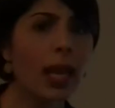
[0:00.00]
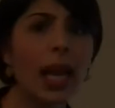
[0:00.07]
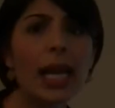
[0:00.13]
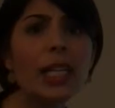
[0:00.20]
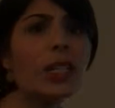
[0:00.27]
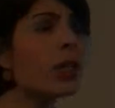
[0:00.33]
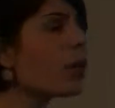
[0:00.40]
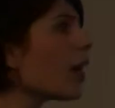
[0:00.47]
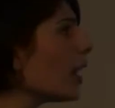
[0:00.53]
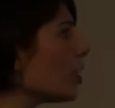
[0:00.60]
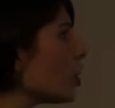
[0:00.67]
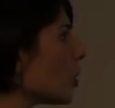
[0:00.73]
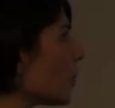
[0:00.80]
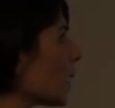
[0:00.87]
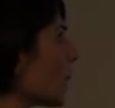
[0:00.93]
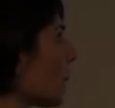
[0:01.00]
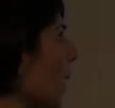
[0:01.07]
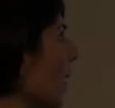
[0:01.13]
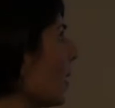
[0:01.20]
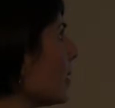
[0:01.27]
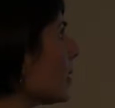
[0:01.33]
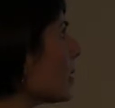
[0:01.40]
And so then she
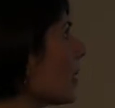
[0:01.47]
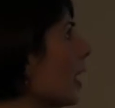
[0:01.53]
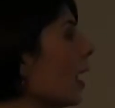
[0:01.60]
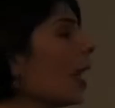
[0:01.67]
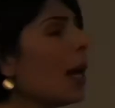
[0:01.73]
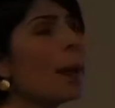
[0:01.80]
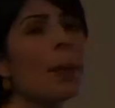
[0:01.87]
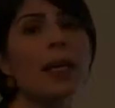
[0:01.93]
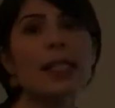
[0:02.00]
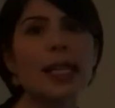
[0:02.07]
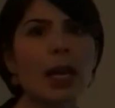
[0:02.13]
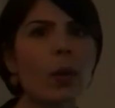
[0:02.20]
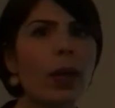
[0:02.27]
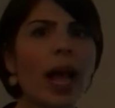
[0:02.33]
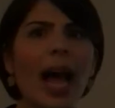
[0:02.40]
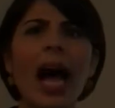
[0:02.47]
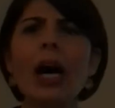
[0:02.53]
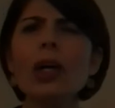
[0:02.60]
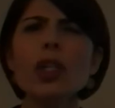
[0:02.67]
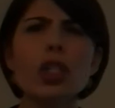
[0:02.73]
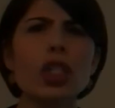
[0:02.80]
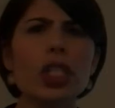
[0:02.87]
responds by saying, well,
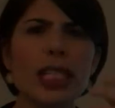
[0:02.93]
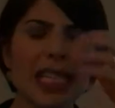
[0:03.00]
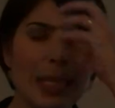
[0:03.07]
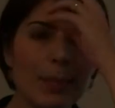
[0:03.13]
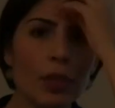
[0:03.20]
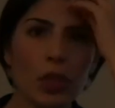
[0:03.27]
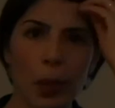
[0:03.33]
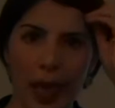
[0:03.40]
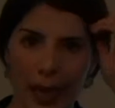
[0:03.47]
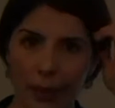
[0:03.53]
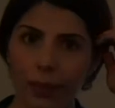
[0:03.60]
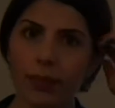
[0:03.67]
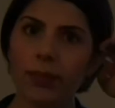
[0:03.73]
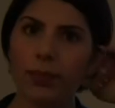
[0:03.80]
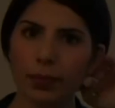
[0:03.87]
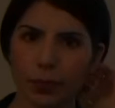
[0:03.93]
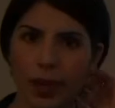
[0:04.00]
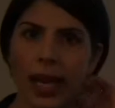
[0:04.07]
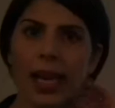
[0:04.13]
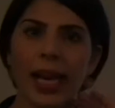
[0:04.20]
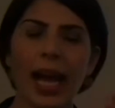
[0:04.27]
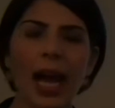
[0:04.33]
how's your team doing,
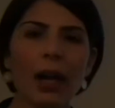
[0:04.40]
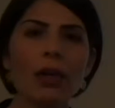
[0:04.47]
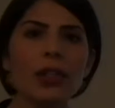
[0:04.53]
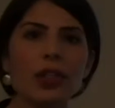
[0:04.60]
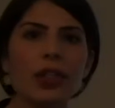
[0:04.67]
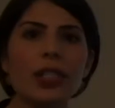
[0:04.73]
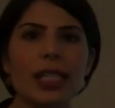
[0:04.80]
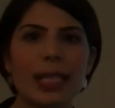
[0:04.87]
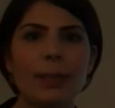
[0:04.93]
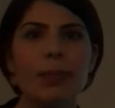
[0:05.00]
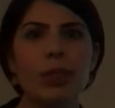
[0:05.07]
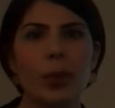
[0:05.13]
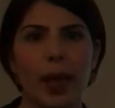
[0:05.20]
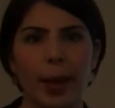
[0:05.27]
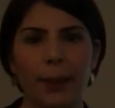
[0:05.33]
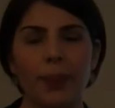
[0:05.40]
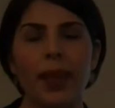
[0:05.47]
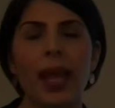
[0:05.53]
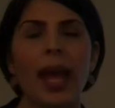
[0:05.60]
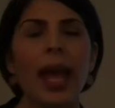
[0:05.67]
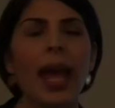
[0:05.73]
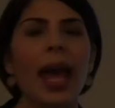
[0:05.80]
right? How's your team doing?
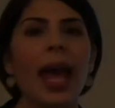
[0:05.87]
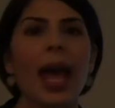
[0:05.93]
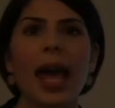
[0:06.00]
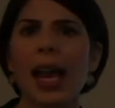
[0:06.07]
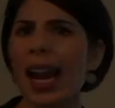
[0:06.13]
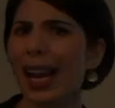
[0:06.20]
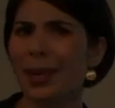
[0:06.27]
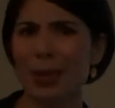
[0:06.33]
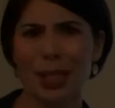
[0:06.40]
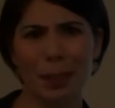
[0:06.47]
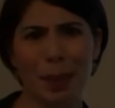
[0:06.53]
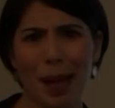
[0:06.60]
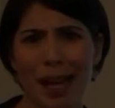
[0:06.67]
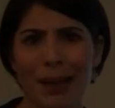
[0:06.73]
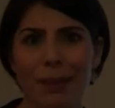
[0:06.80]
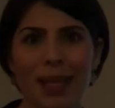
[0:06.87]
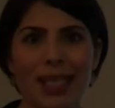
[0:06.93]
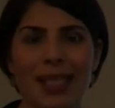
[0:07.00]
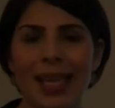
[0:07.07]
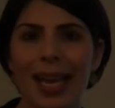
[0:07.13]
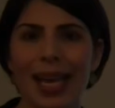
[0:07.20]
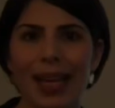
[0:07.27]
And I respond by
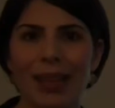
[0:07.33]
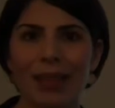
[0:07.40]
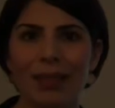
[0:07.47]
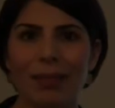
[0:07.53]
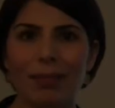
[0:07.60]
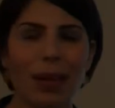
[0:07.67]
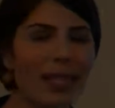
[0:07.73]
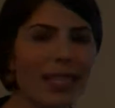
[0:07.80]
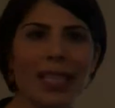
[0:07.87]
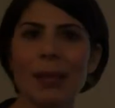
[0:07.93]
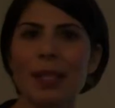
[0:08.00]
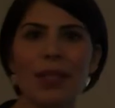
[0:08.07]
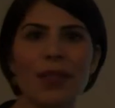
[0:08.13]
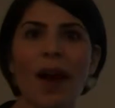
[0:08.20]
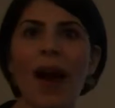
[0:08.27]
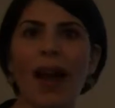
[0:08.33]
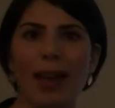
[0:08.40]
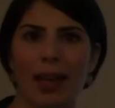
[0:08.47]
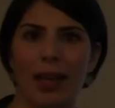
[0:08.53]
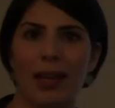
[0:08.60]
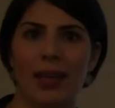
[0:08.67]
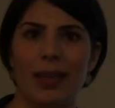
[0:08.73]
saying, my team is fine,
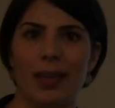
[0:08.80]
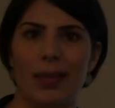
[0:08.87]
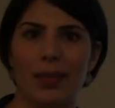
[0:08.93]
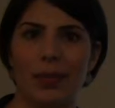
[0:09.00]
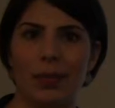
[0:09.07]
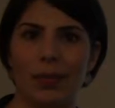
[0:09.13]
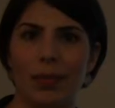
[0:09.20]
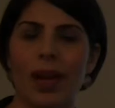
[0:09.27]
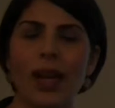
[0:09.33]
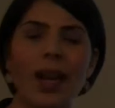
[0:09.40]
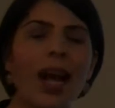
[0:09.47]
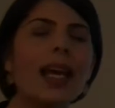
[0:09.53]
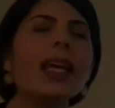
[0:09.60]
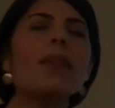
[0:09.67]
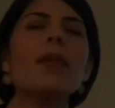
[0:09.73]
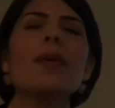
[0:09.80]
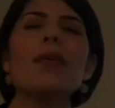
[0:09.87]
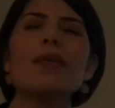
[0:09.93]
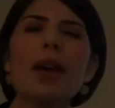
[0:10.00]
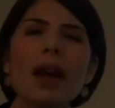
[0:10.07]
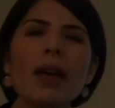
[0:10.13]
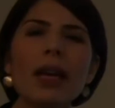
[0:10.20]
right? I give a
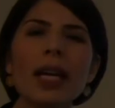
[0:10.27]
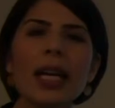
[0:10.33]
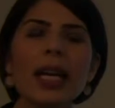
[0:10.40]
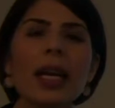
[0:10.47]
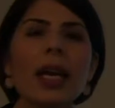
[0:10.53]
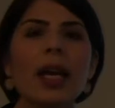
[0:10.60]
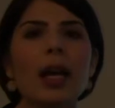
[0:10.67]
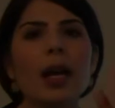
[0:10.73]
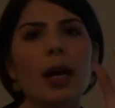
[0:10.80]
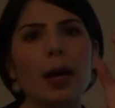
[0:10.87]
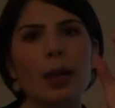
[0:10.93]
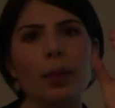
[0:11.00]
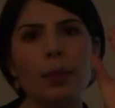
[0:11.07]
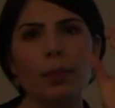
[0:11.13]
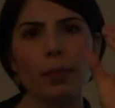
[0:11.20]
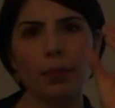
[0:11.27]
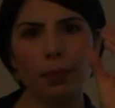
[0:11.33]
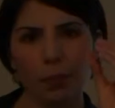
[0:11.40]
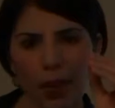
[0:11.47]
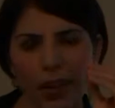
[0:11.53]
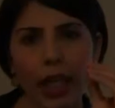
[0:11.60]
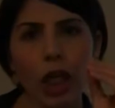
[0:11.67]
very,
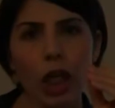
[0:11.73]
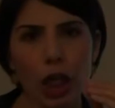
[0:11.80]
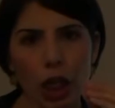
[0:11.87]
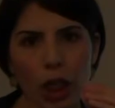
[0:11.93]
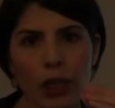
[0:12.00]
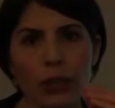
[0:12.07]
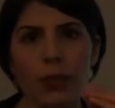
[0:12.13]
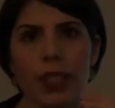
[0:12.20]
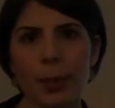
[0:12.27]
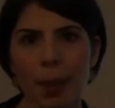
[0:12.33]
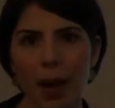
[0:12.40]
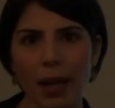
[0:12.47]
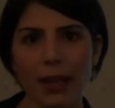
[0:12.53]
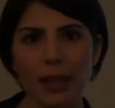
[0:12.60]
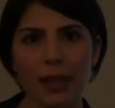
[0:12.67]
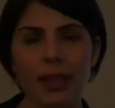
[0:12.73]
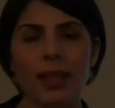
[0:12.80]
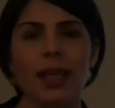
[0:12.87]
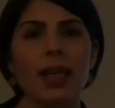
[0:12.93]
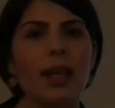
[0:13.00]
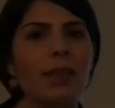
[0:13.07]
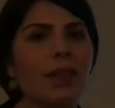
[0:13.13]
very curt response.
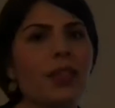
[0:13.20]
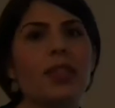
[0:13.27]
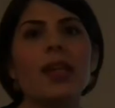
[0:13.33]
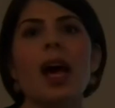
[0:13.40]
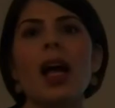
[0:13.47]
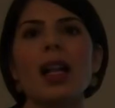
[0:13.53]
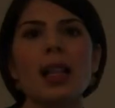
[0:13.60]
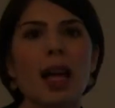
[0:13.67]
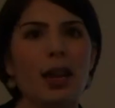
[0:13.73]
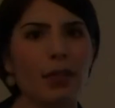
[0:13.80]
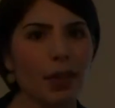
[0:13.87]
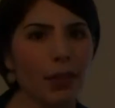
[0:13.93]
There's not a lot of